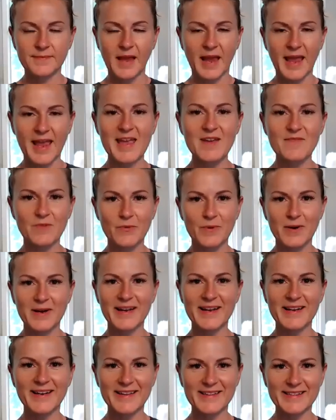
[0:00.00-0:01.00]
Hey
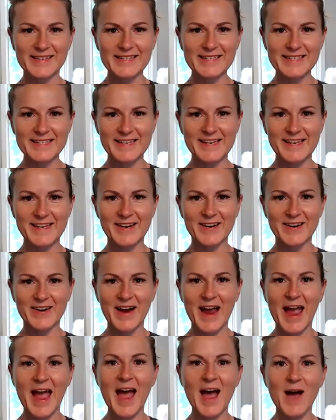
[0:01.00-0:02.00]
everyone, Lisa here.
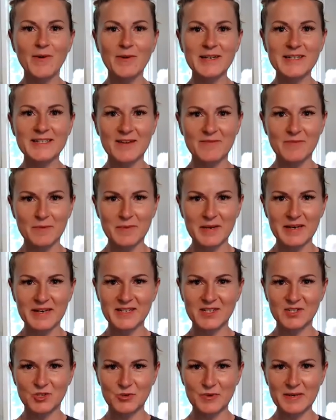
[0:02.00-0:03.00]
How is
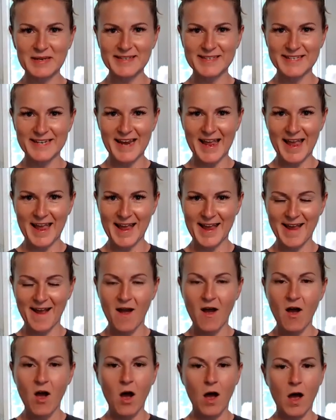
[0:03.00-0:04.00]
everybody doing today?
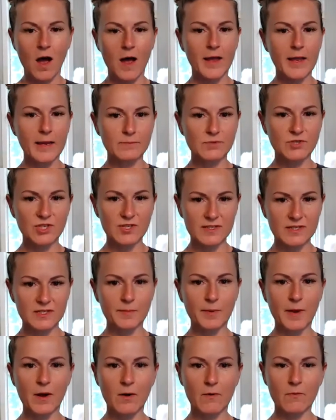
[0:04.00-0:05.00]
I am just
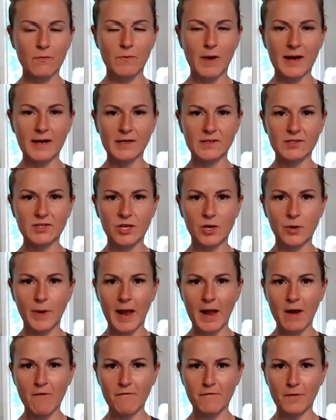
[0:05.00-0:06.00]
about ready to go
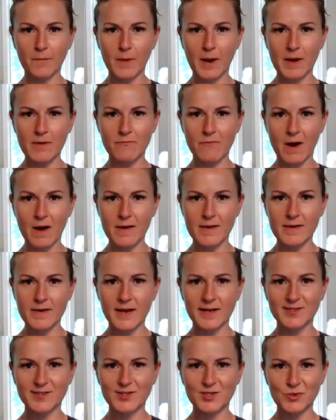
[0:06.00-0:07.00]
out for my run
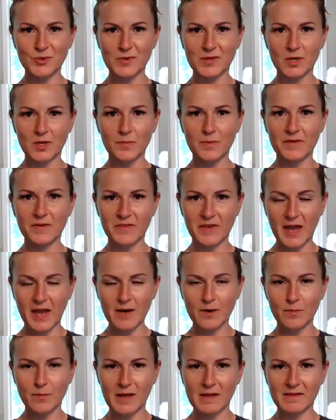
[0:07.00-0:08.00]
and to do a little bit of
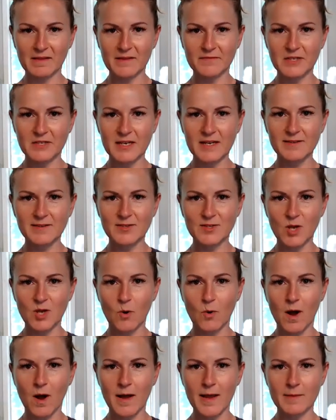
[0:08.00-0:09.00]
kettlebell lifting, so
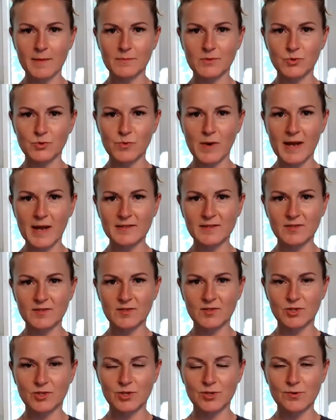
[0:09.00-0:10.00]
I am
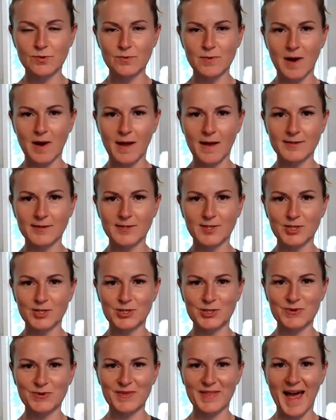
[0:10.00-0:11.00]
dressed to
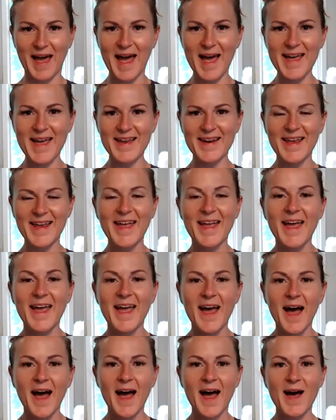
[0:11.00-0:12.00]
do that.
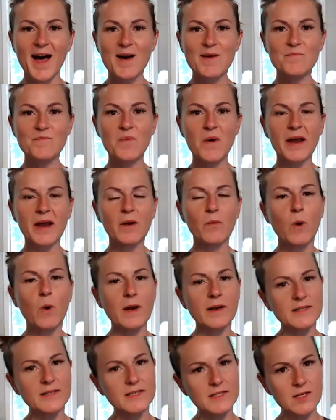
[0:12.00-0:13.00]
But
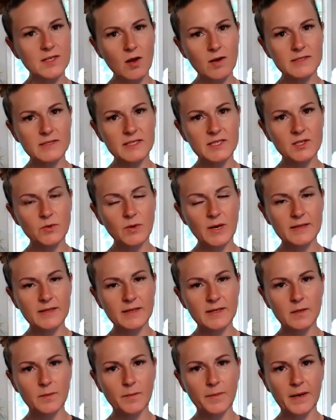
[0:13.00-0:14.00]
wanted to talk to you a
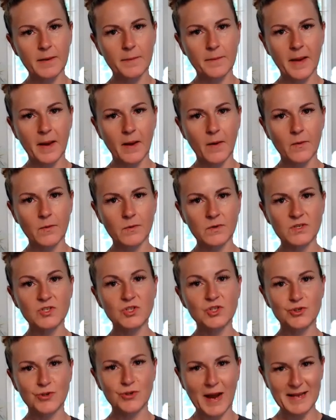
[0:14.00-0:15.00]
little bit about
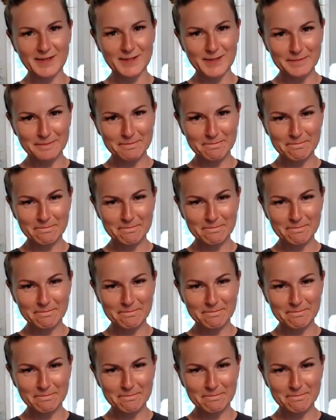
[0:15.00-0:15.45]
stress.